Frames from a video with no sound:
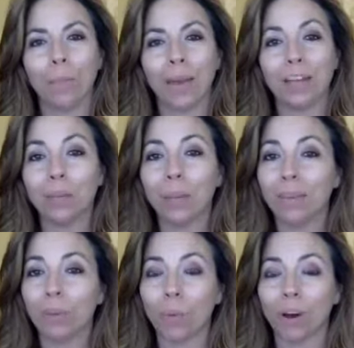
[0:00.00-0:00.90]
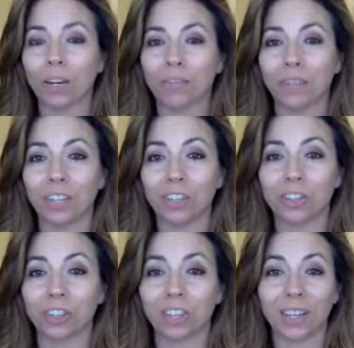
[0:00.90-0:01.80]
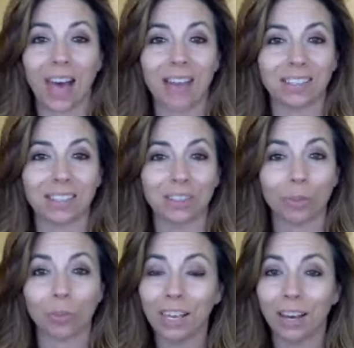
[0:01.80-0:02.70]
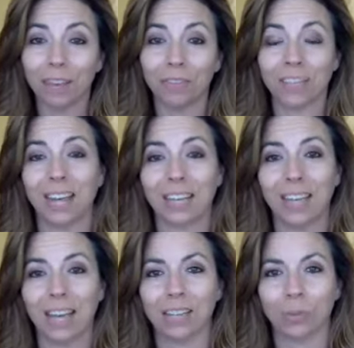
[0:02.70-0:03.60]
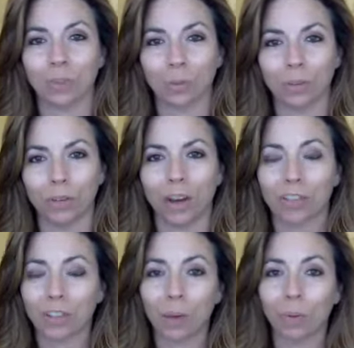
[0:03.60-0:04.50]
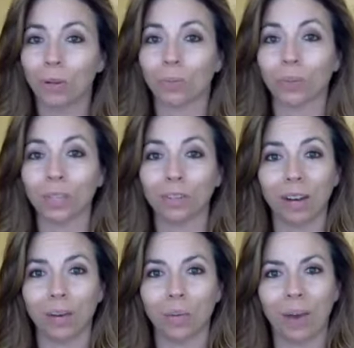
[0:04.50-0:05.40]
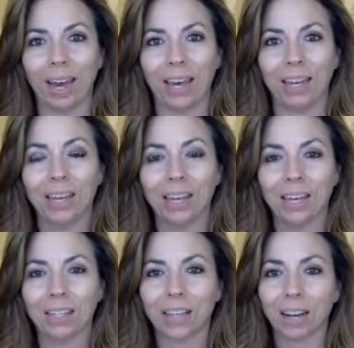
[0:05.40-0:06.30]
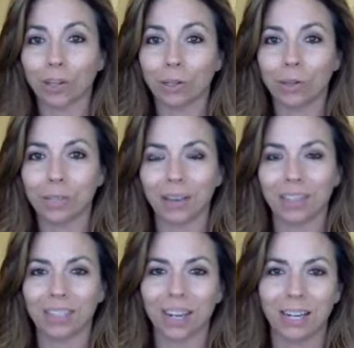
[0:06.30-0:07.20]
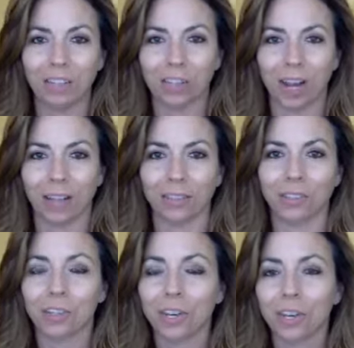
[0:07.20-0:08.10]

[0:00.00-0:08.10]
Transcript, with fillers: And you may even want to finish the last 3 of the 10 days with the refresh. That would be a really great way to kind of close out the 10-day challenge.